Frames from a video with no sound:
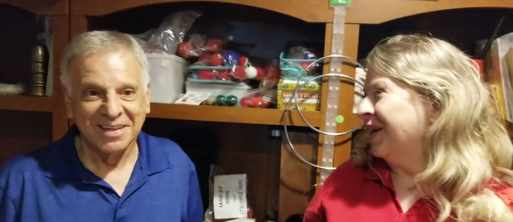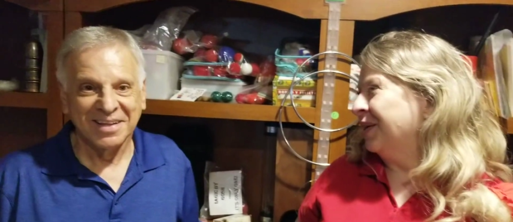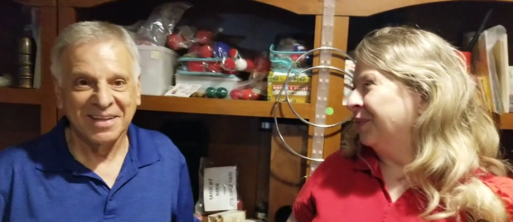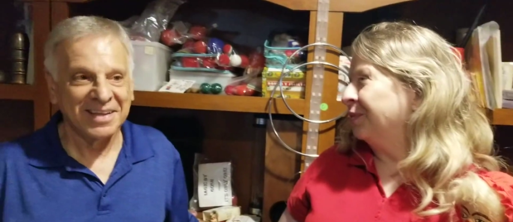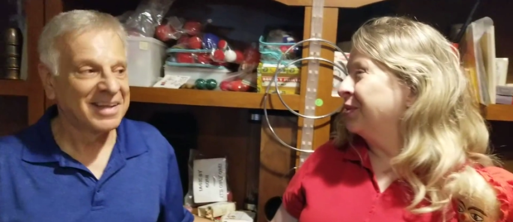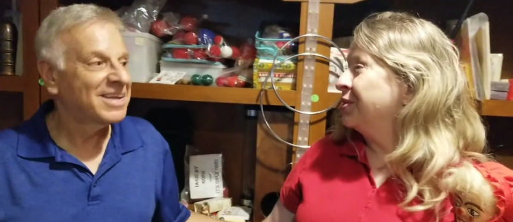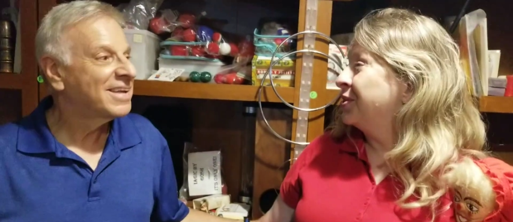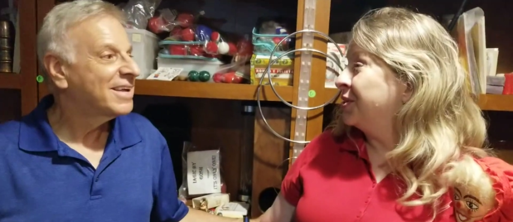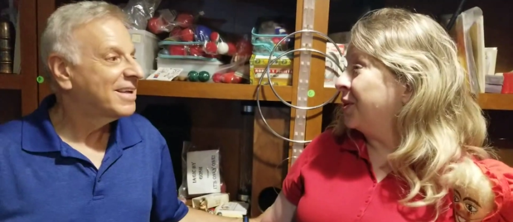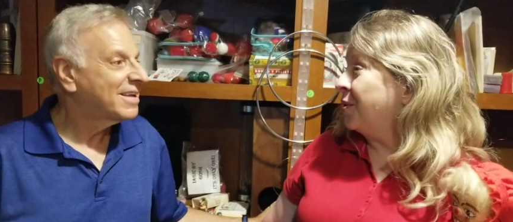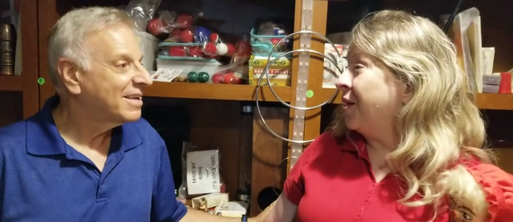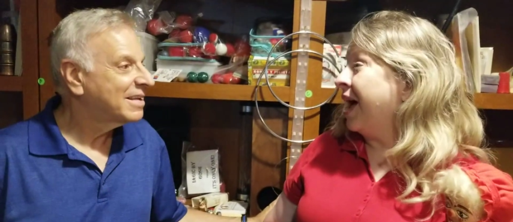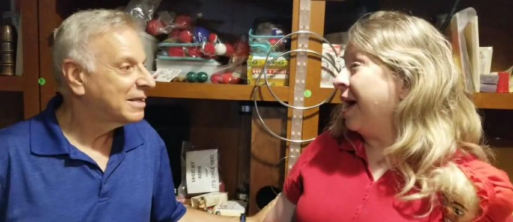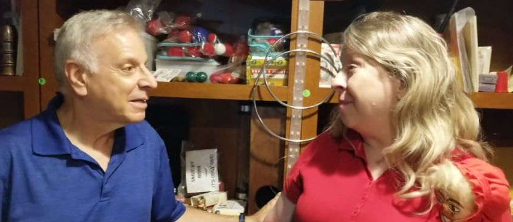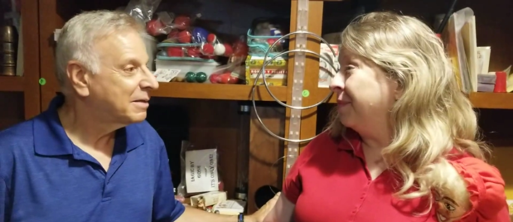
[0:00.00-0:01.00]
Speaker 1: We're so
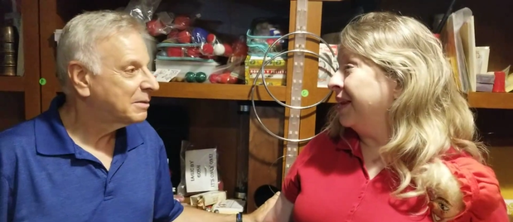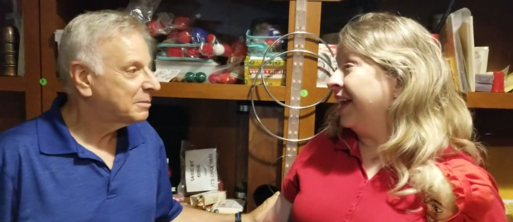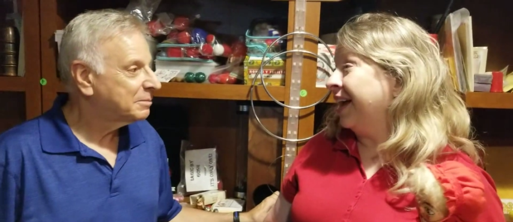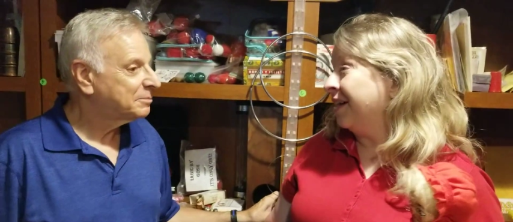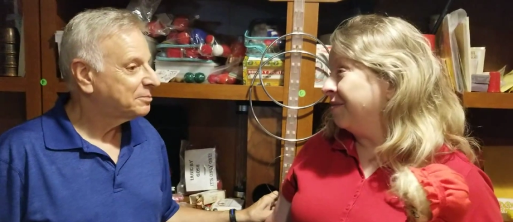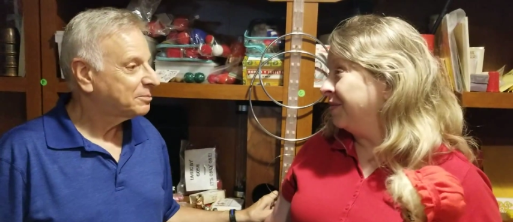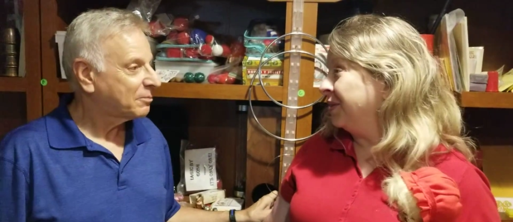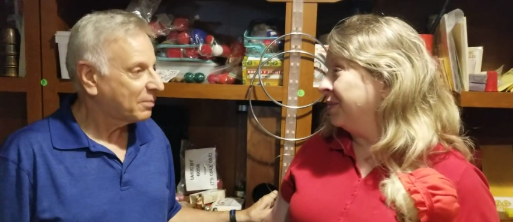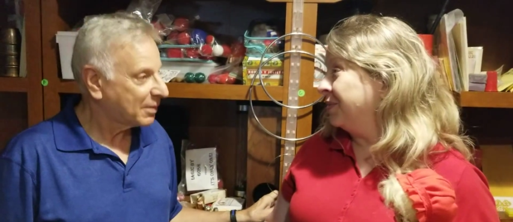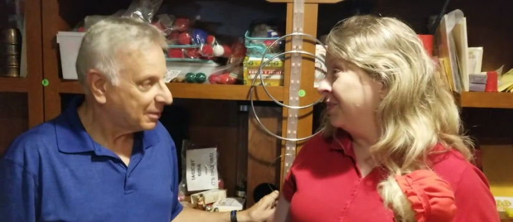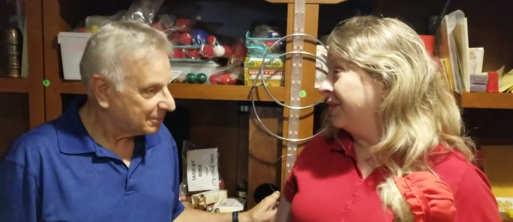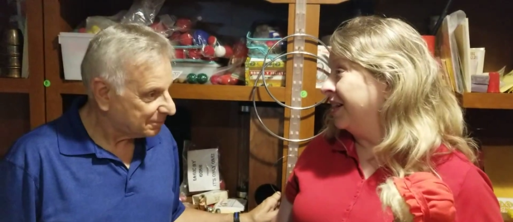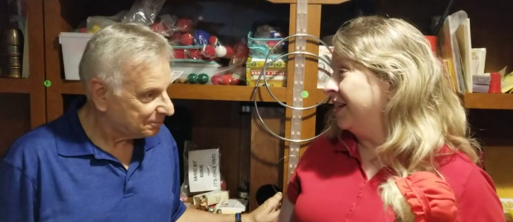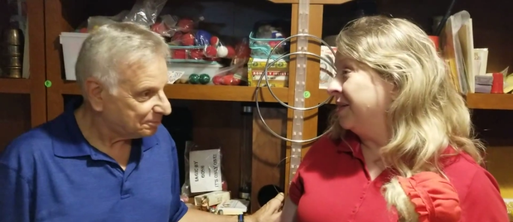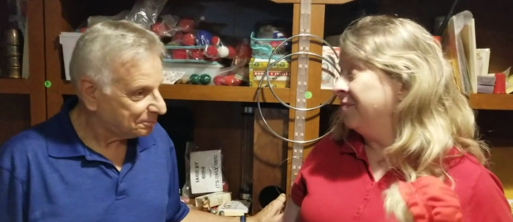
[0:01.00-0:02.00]
happy to have you
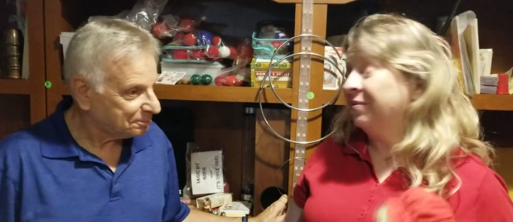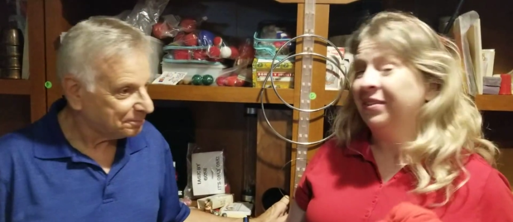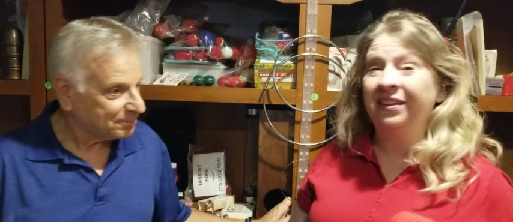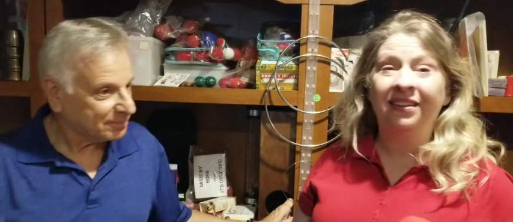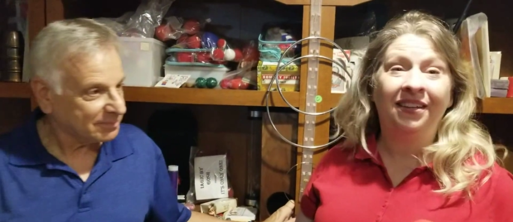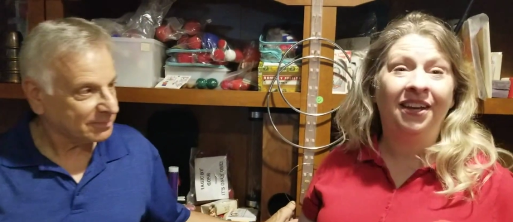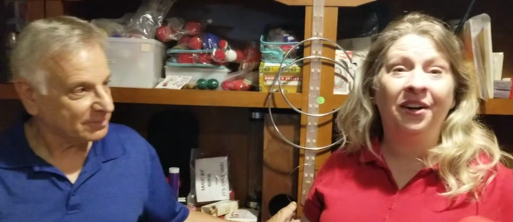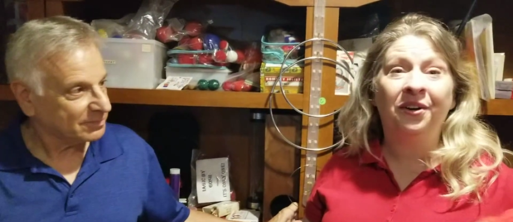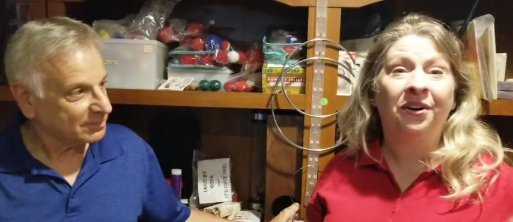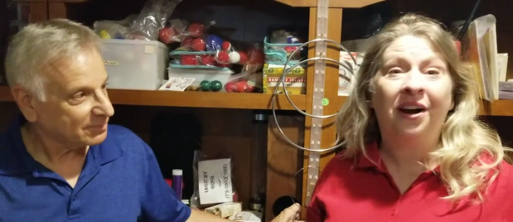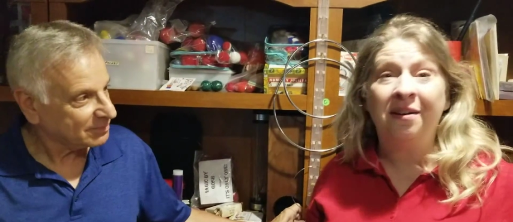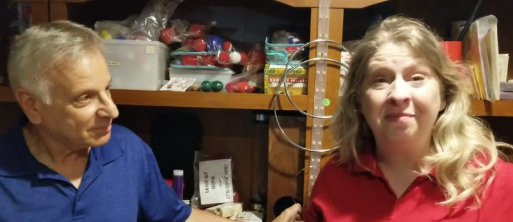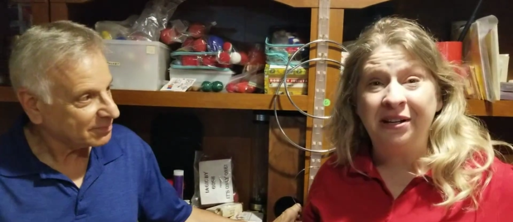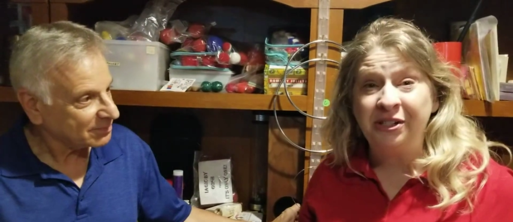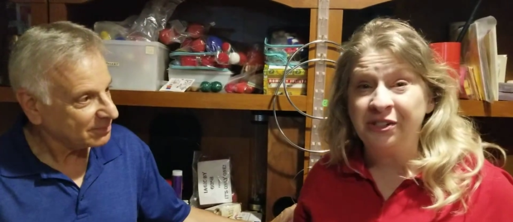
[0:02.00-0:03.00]
um, here on
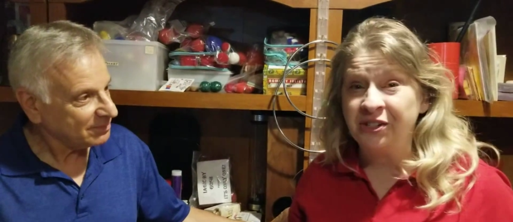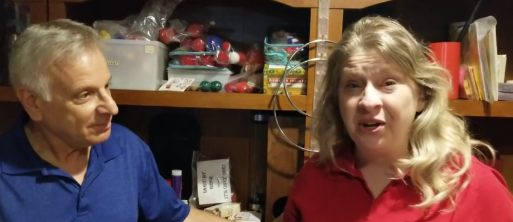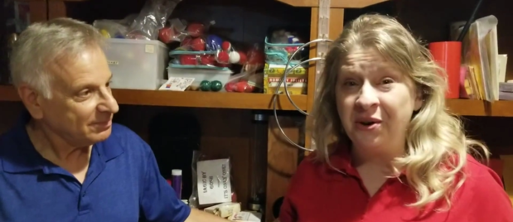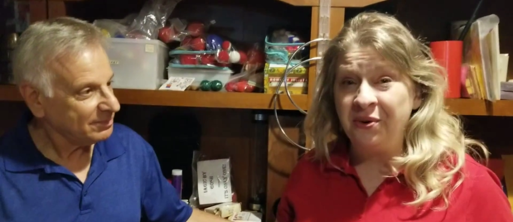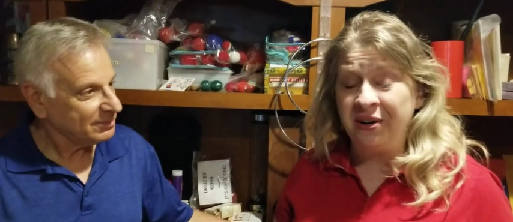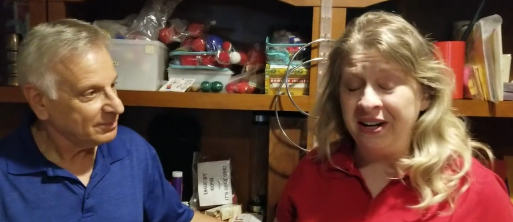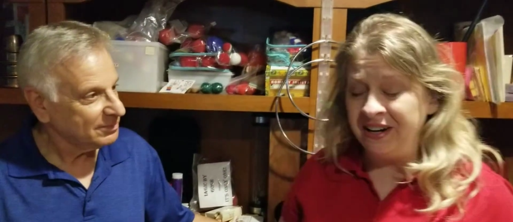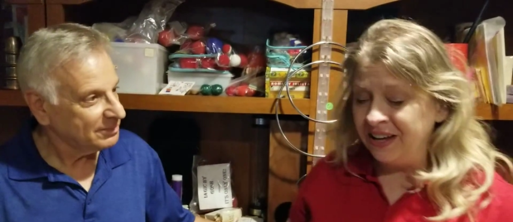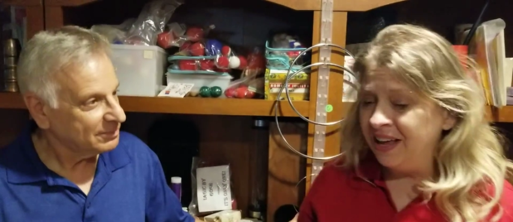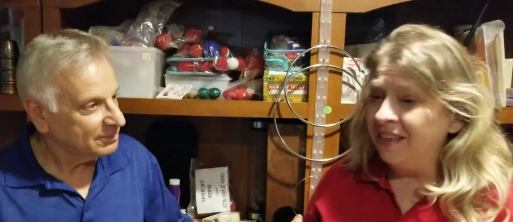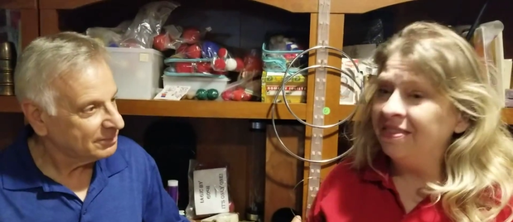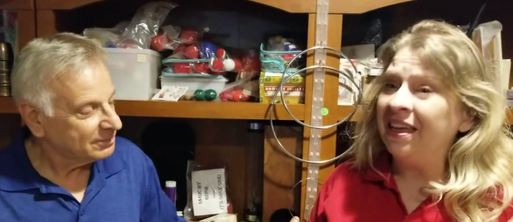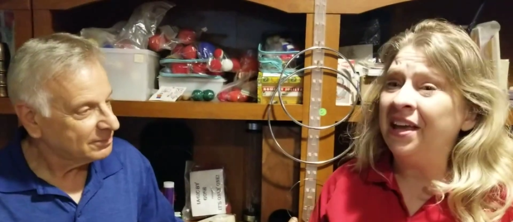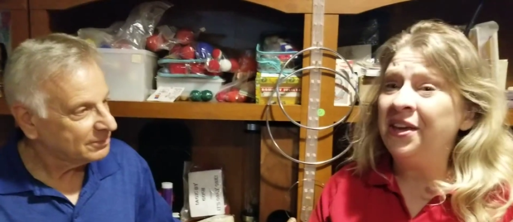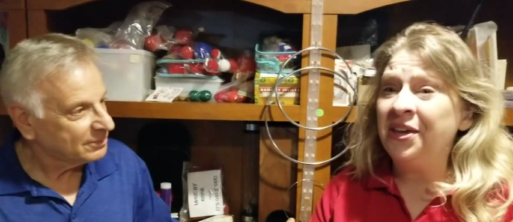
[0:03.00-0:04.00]
my show, and
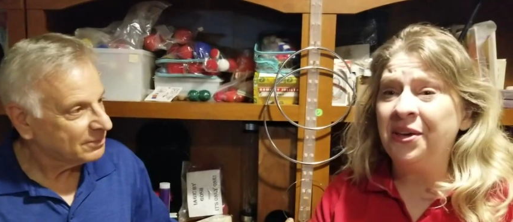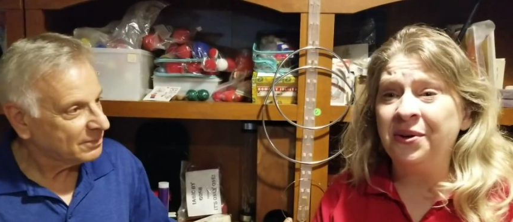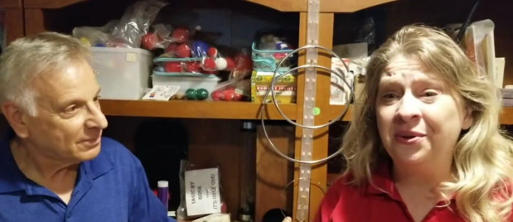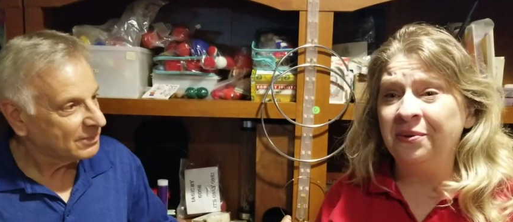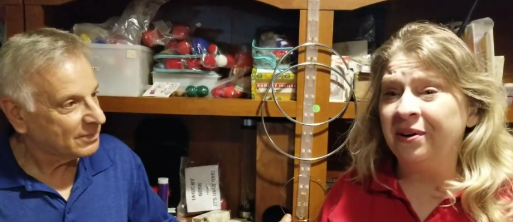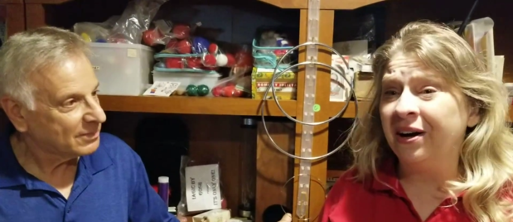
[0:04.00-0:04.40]
thank you,